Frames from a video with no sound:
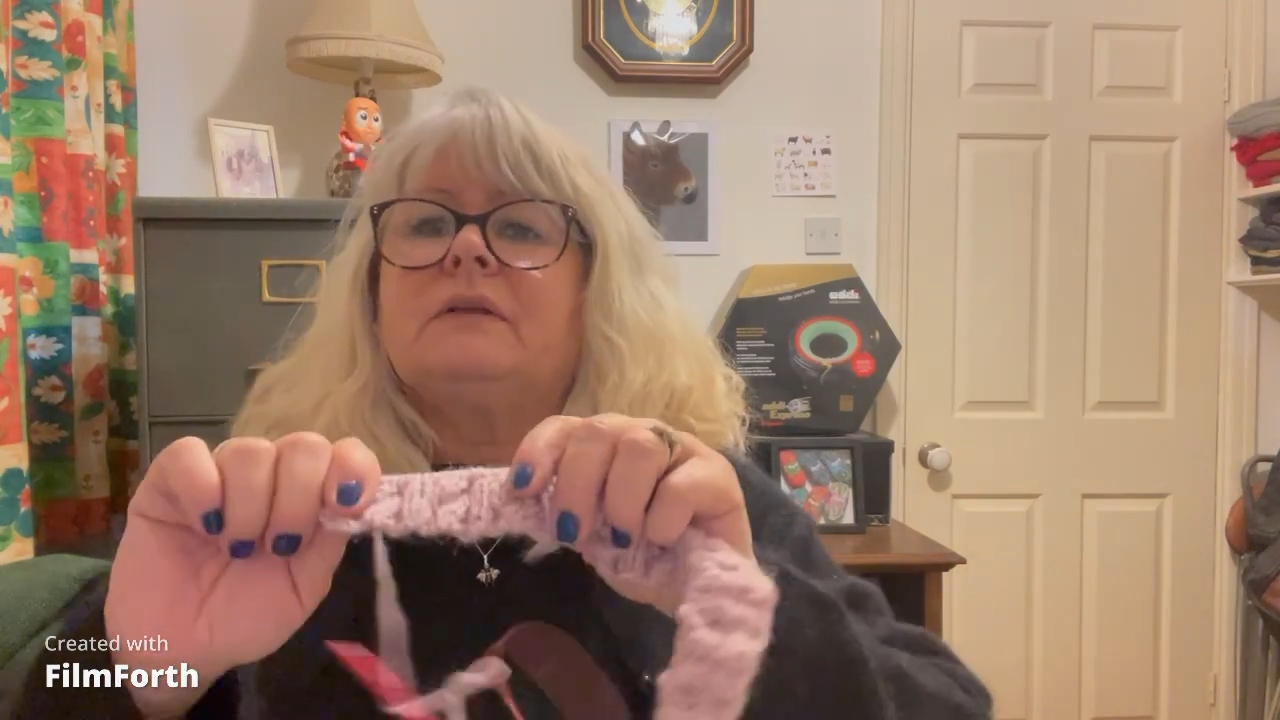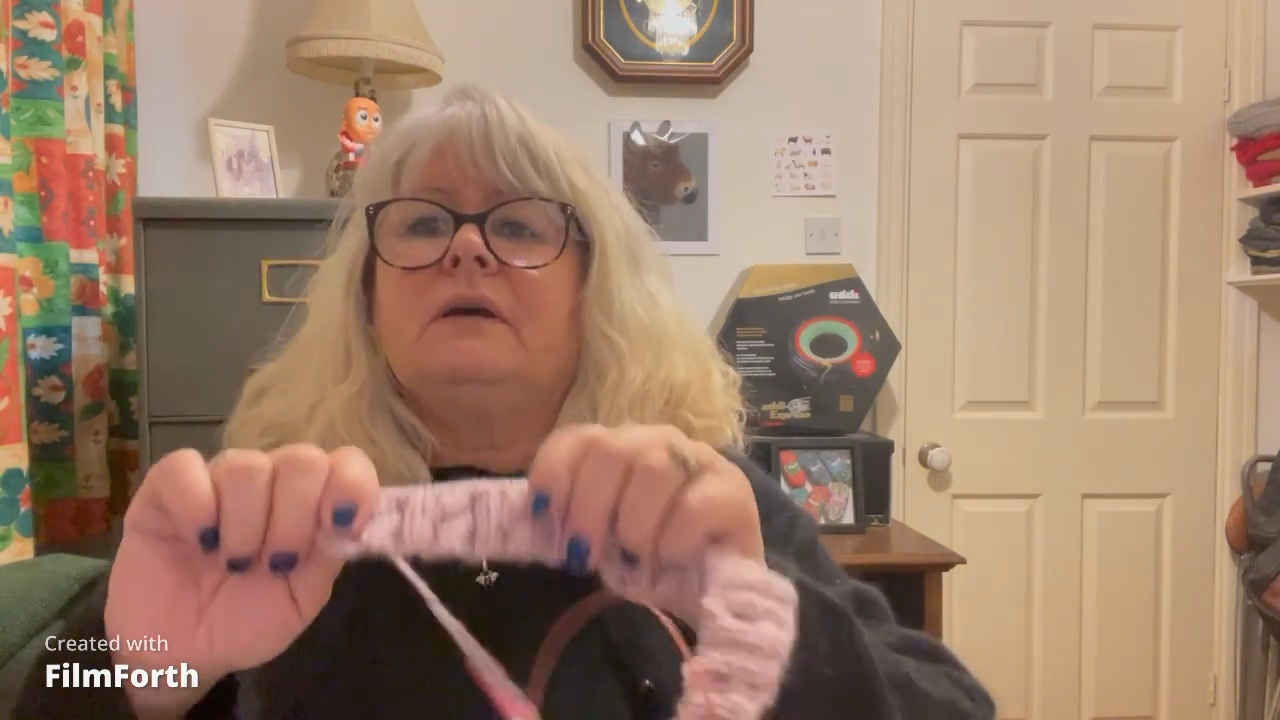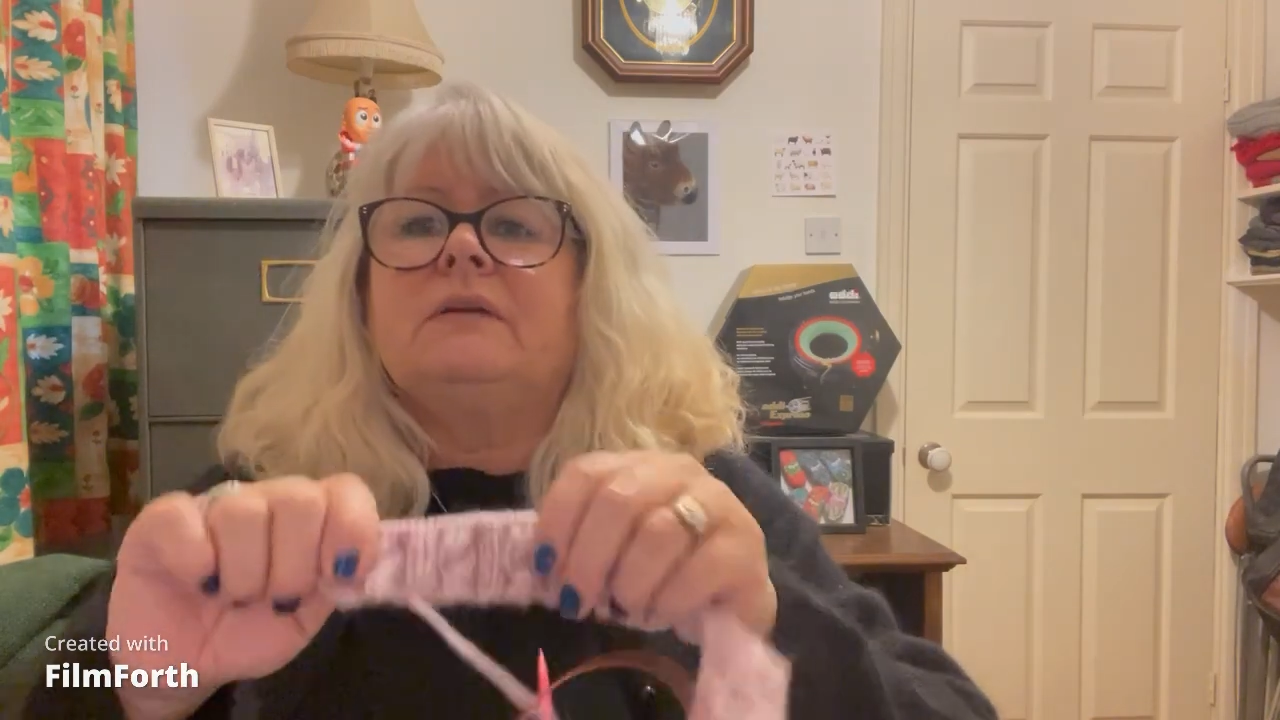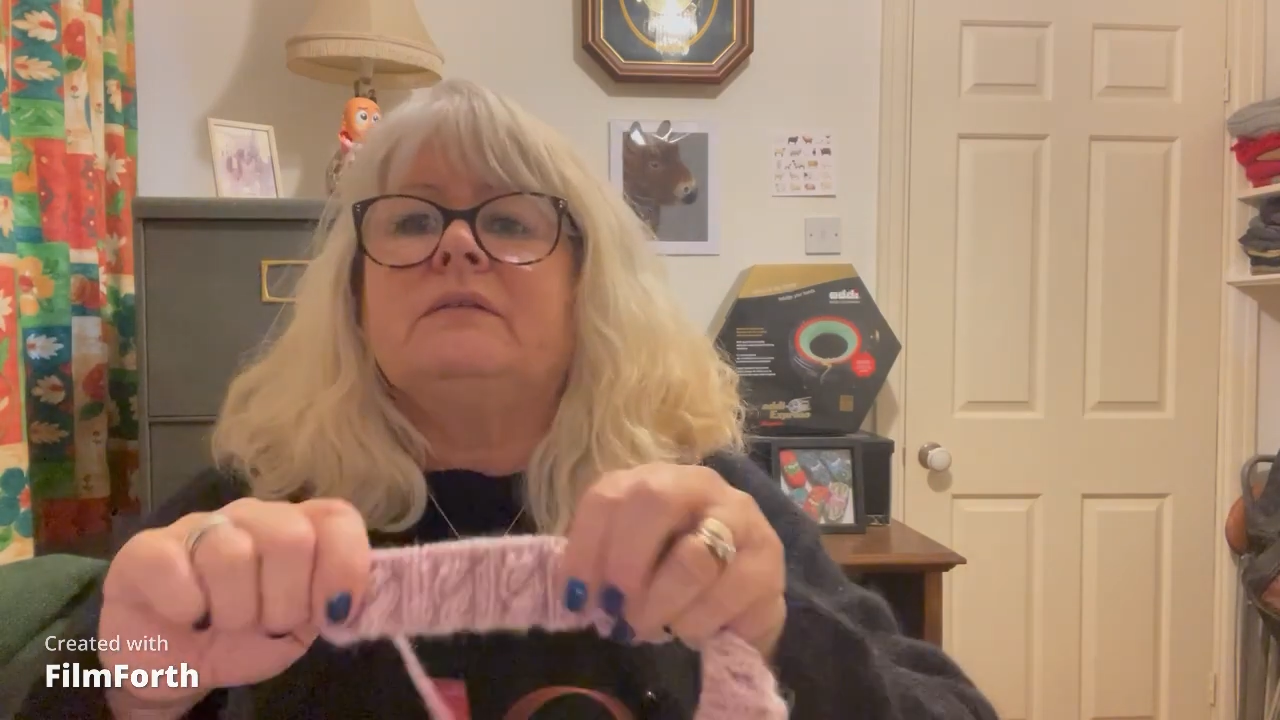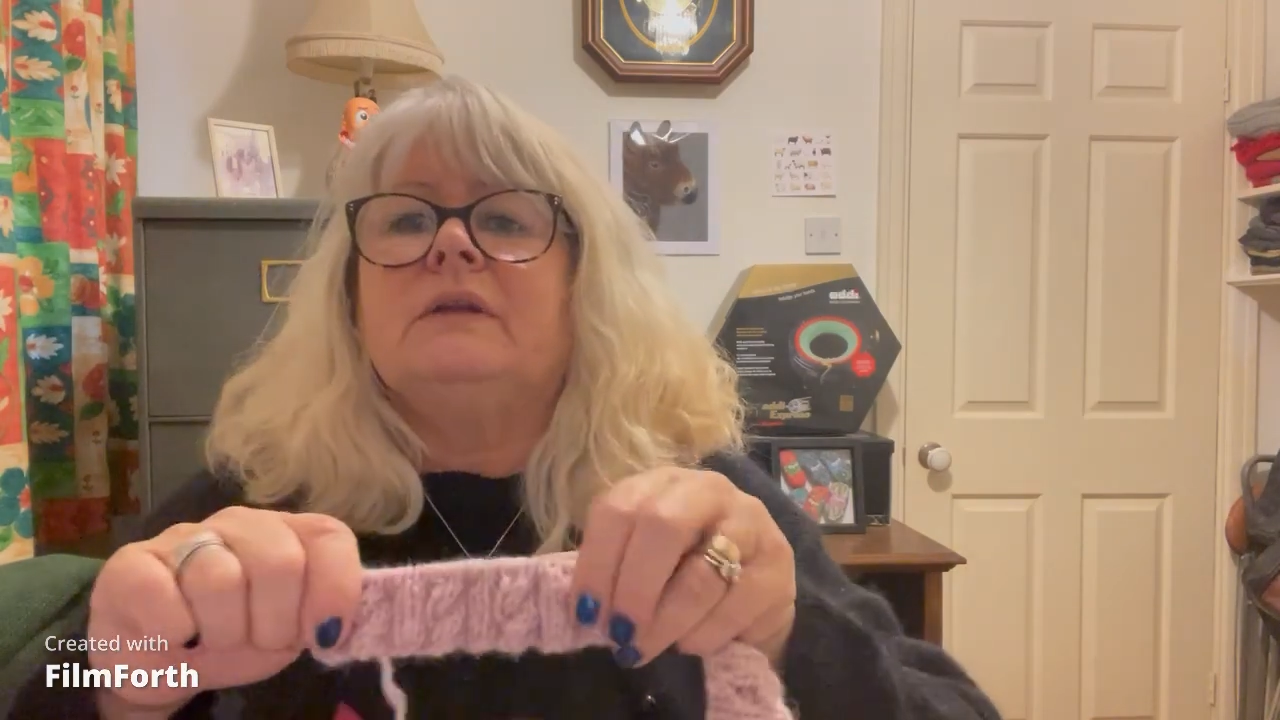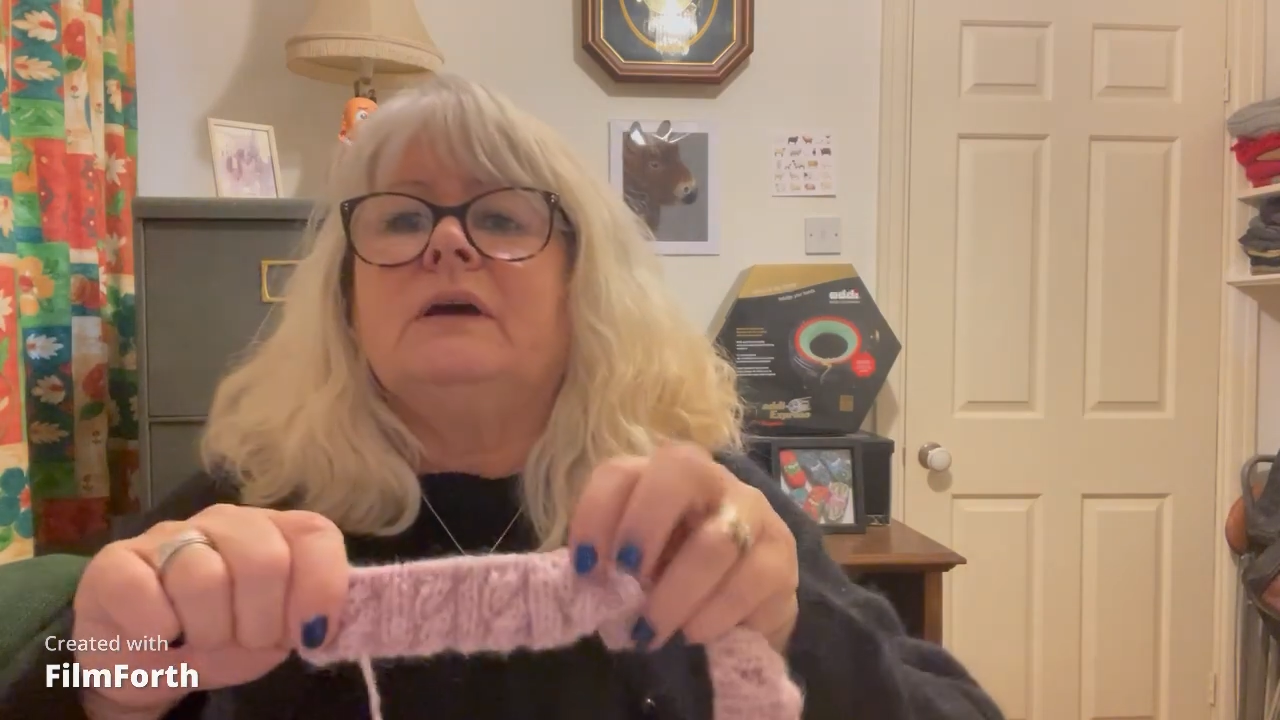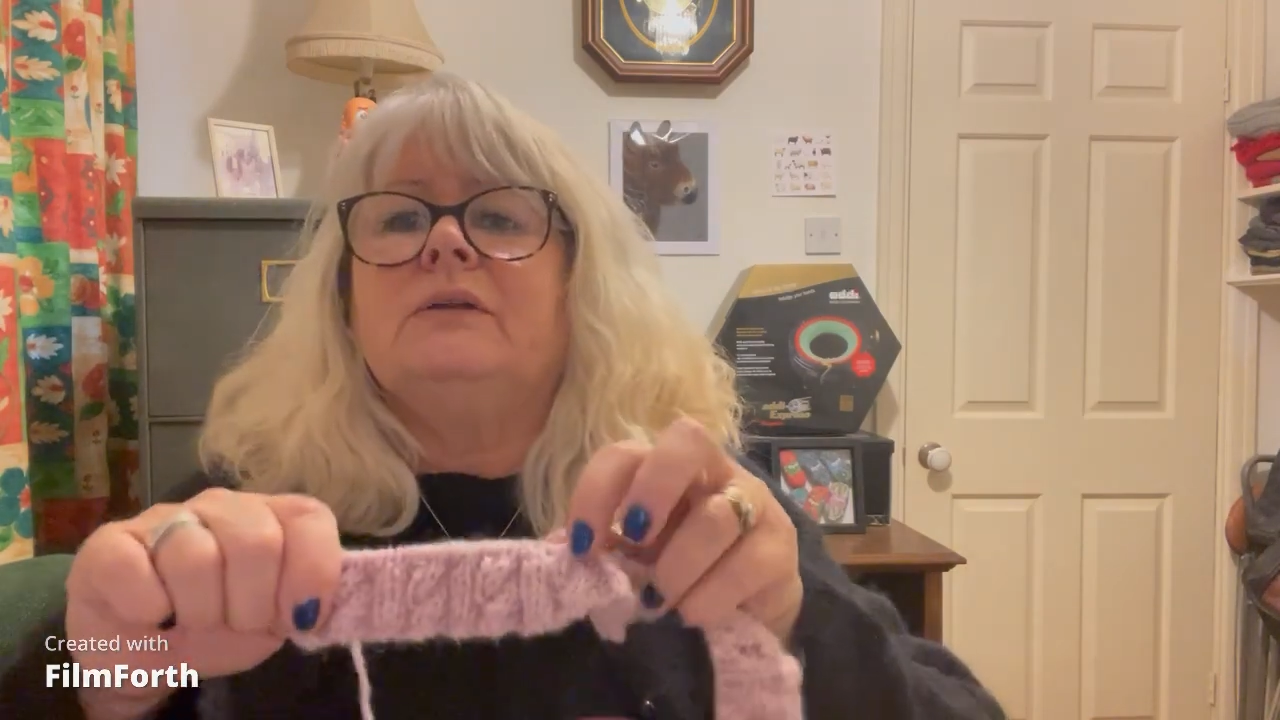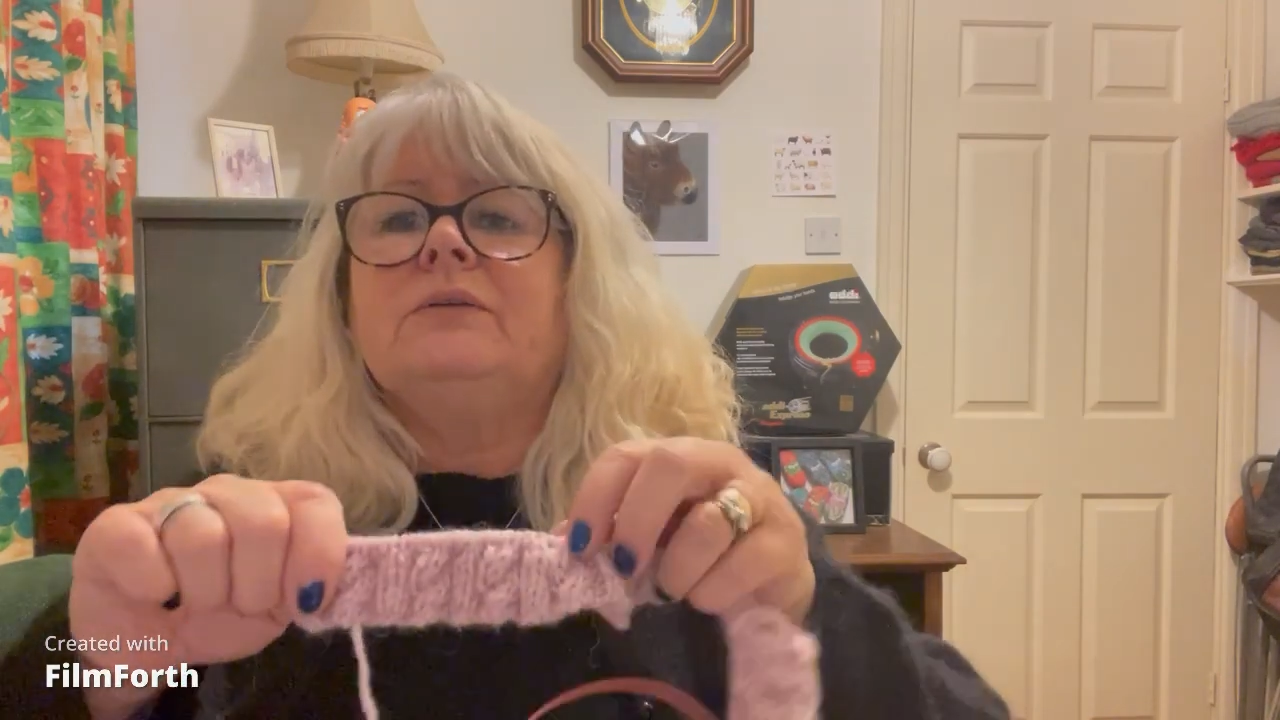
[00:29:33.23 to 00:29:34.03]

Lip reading: last night